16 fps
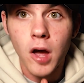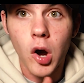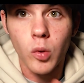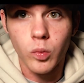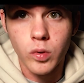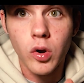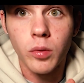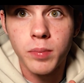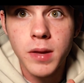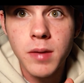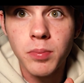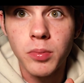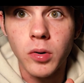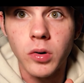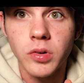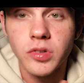are real
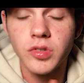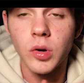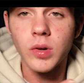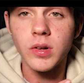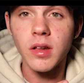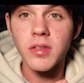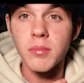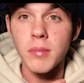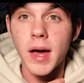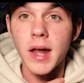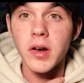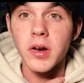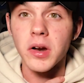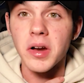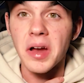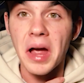people. So it doesn't
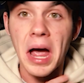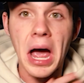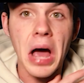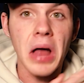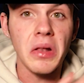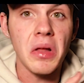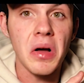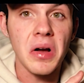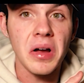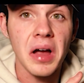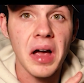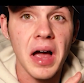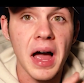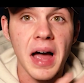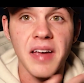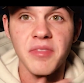matter how long
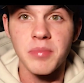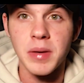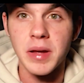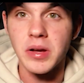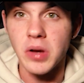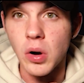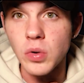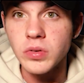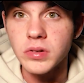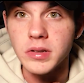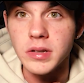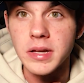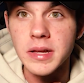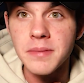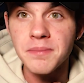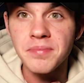I've been
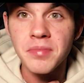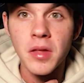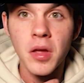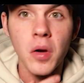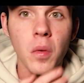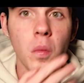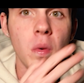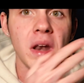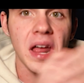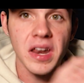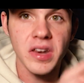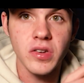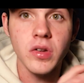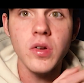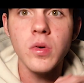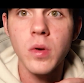ghostly. When I
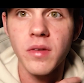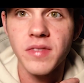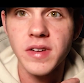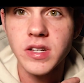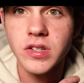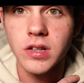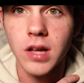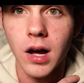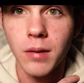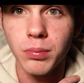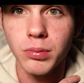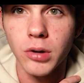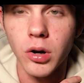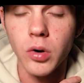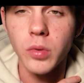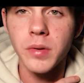do eventually
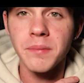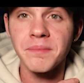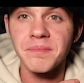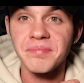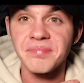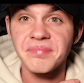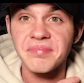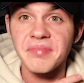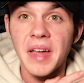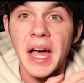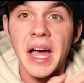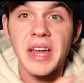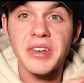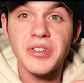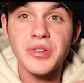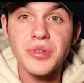upload,
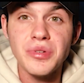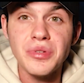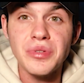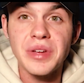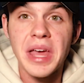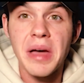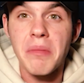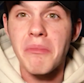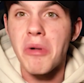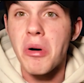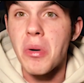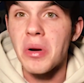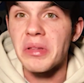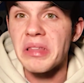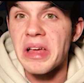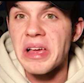I do get
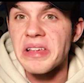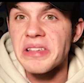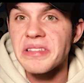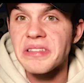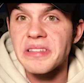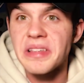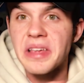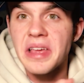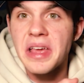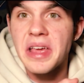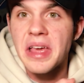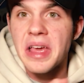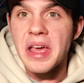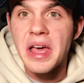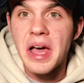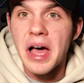more or less
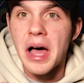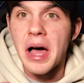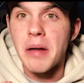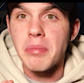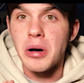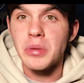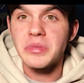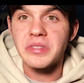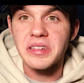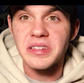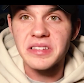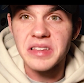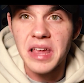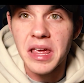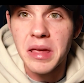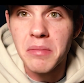about the
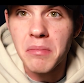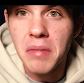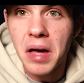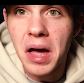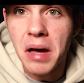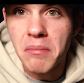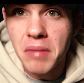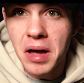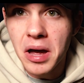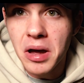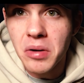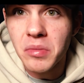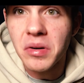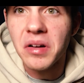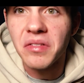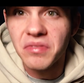same
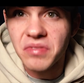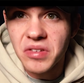amount of